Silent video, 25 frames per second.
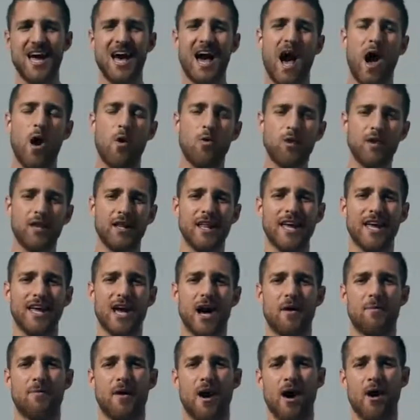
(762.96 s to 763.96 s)
I will link
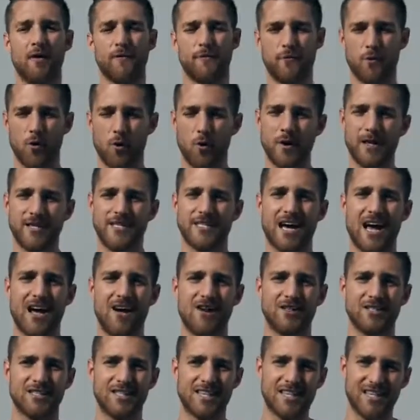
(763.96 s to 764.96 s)
up our 4-week
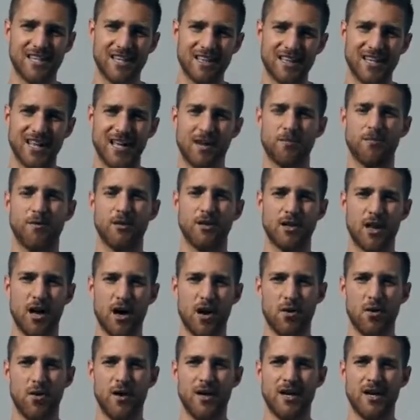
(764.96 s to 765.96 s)
challenge in the link
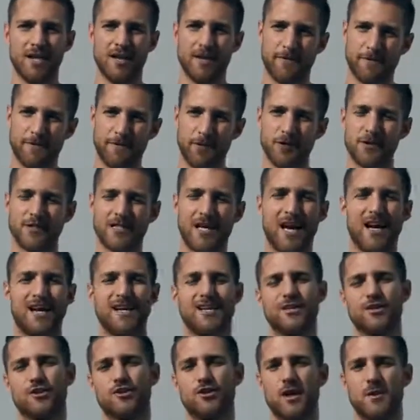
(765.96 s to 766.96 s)
below in the first line of
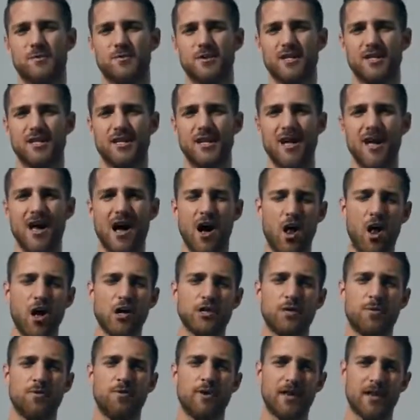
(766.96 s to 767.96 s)
the description. I'll
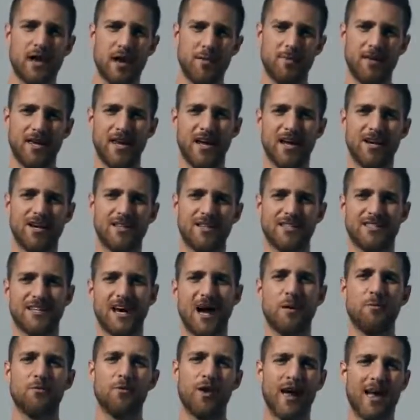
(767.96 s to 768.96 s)
also put it up here in the
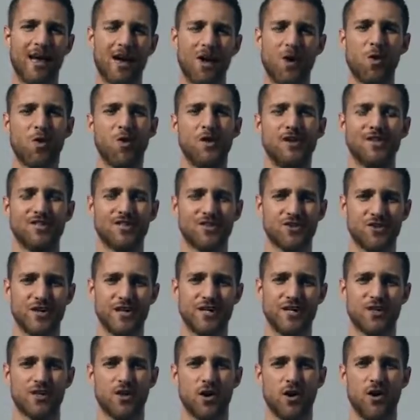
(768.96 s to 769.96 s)
top right-hand corner of the
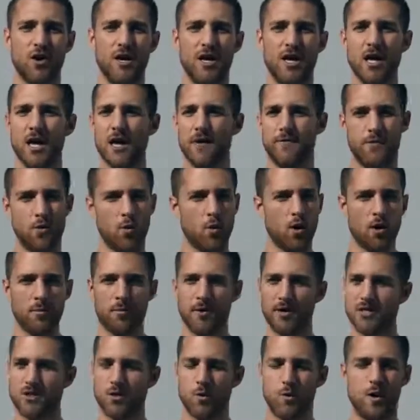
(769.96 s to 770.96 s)
screen, so if you want a
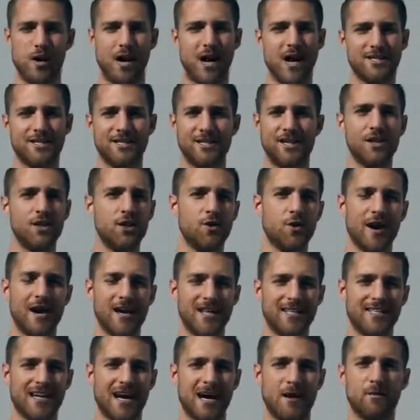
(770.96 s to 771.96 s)
bunch of workouts you can do
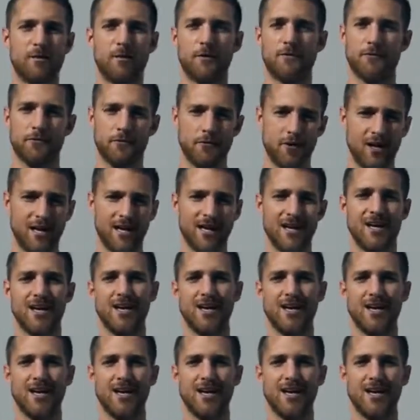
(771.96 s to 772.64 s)
anytime, they're free.